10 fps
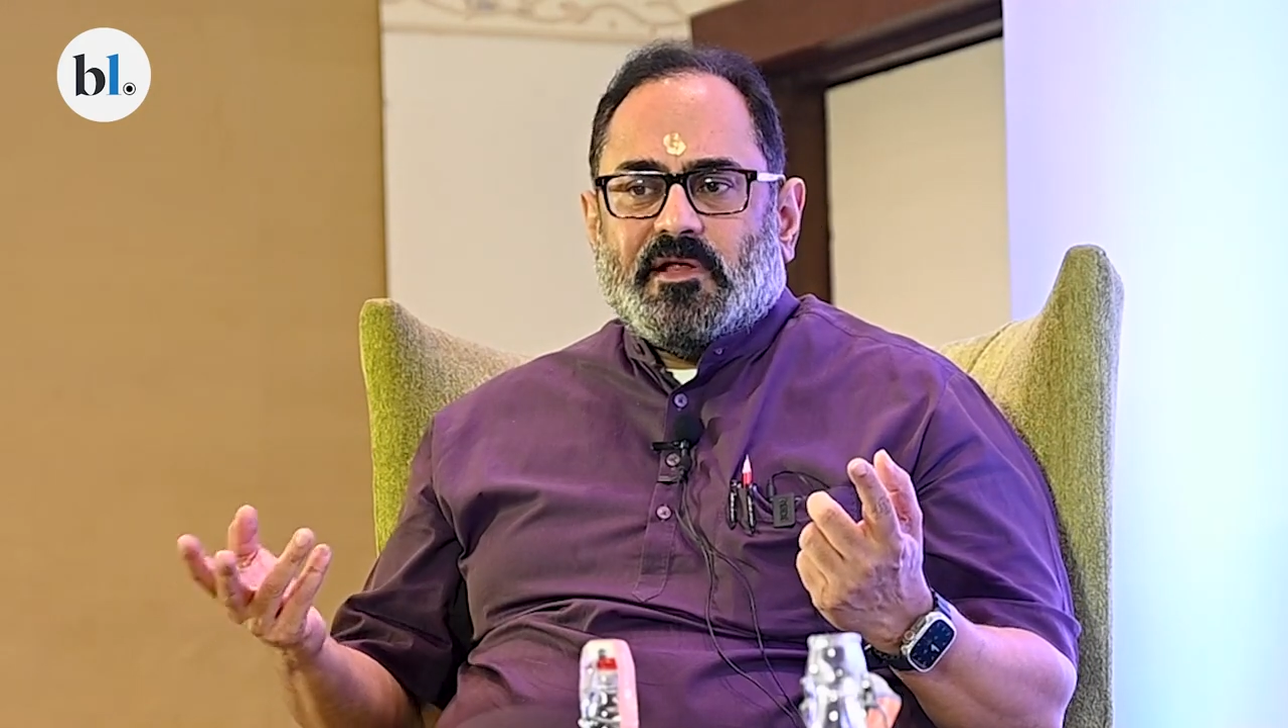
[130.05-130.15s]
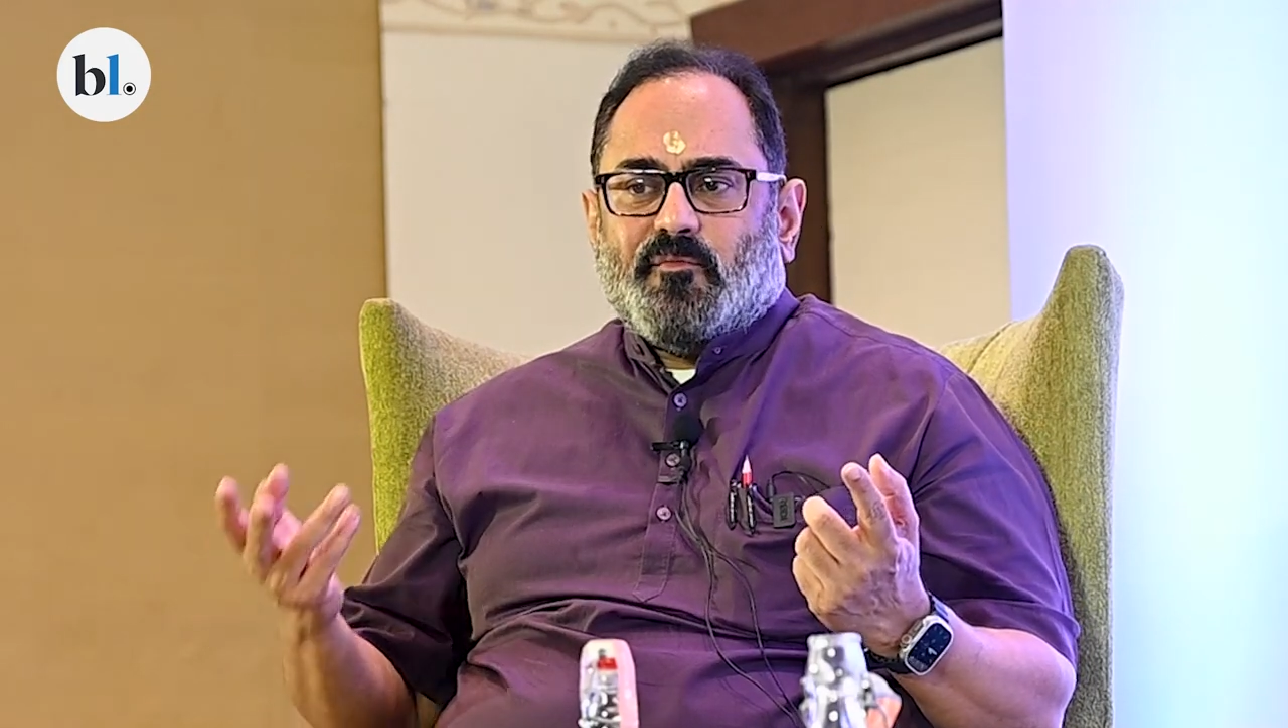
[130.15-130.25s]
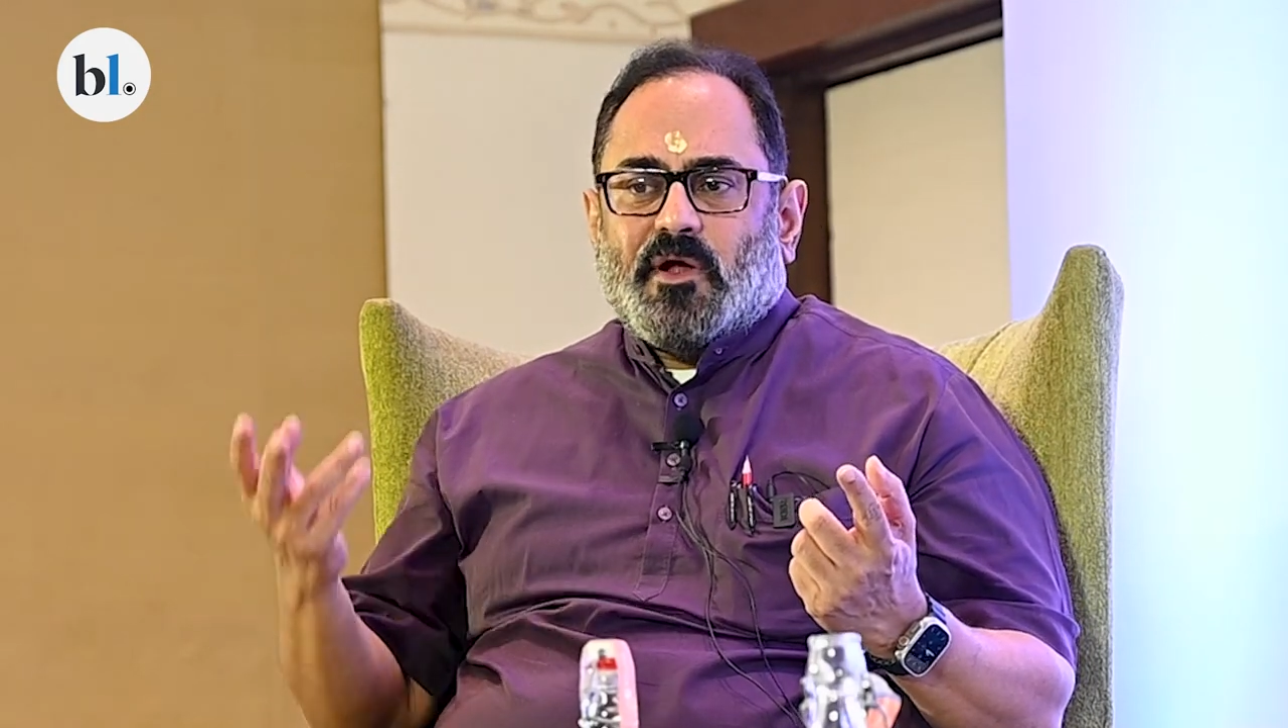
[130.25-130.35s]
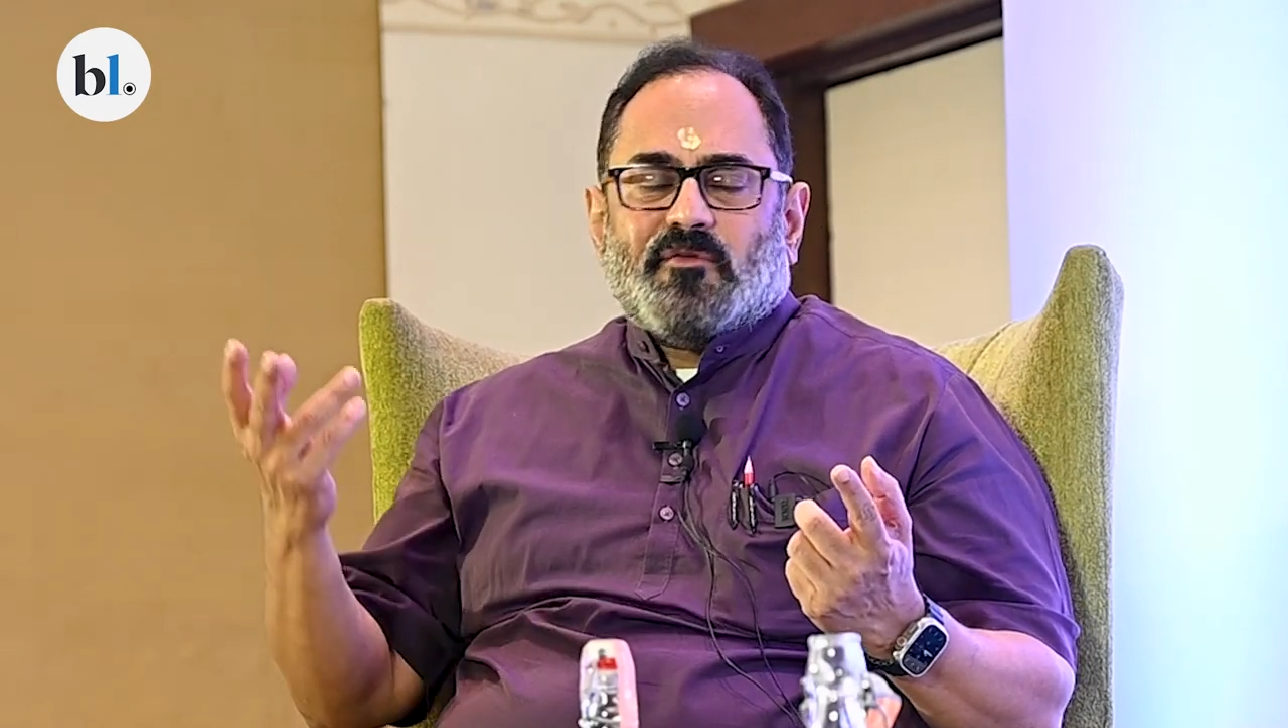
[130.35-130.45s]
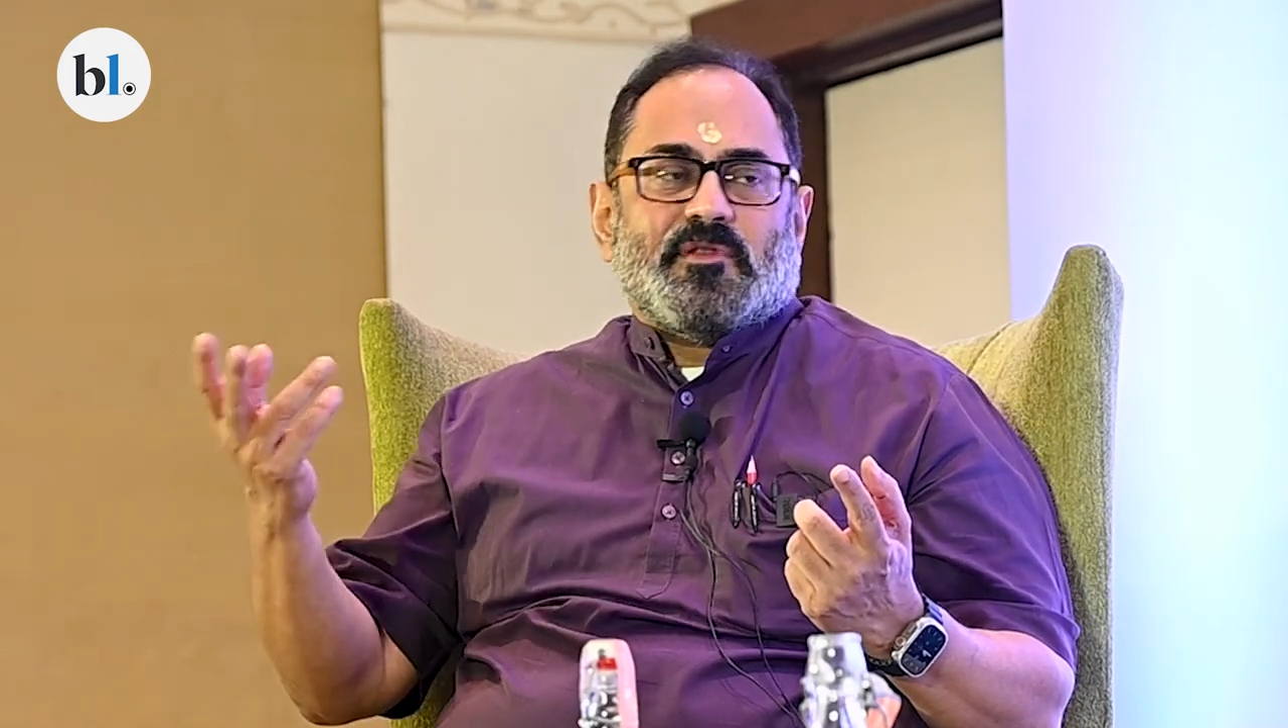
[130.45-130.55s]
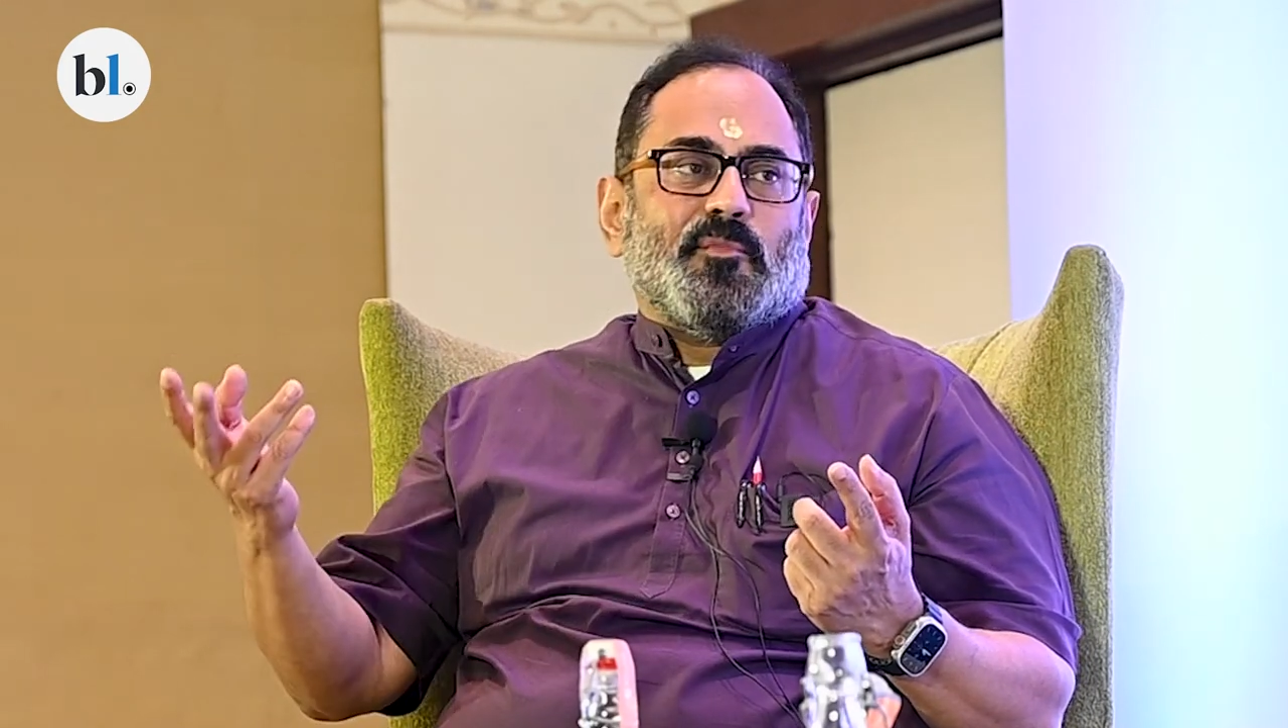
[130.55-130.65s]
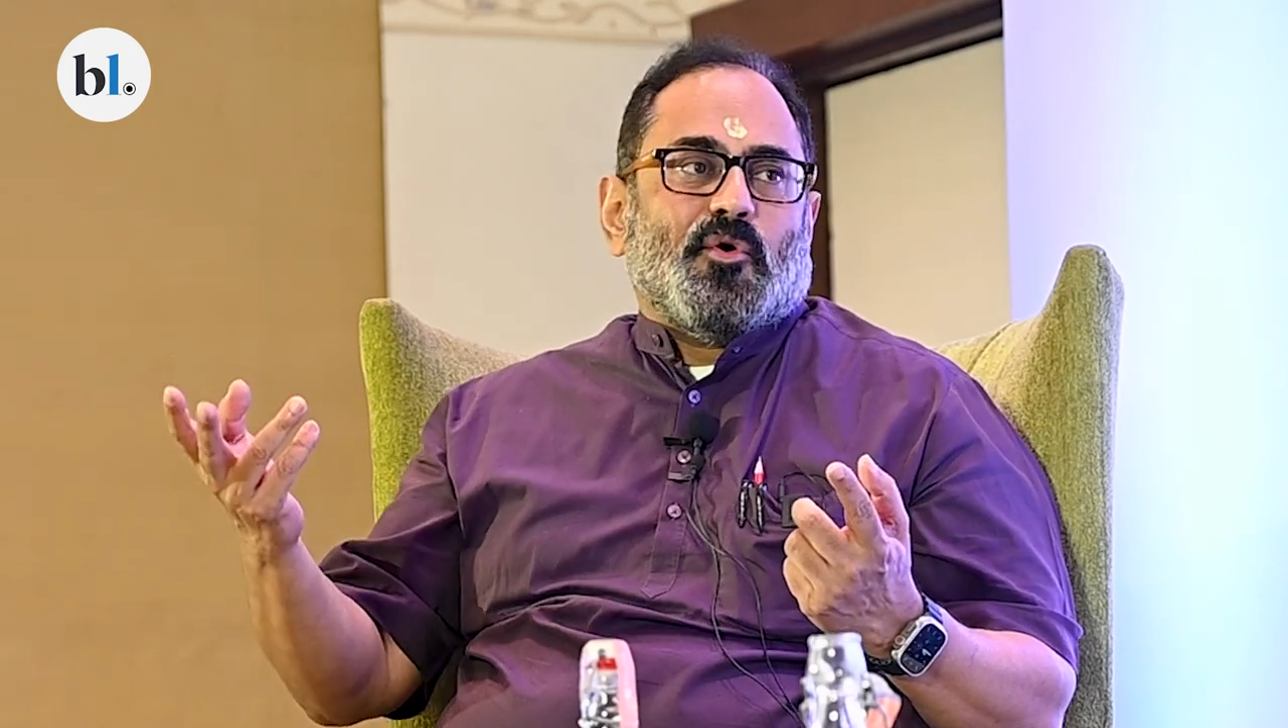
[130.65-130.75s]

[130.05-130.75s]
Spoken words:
that one of them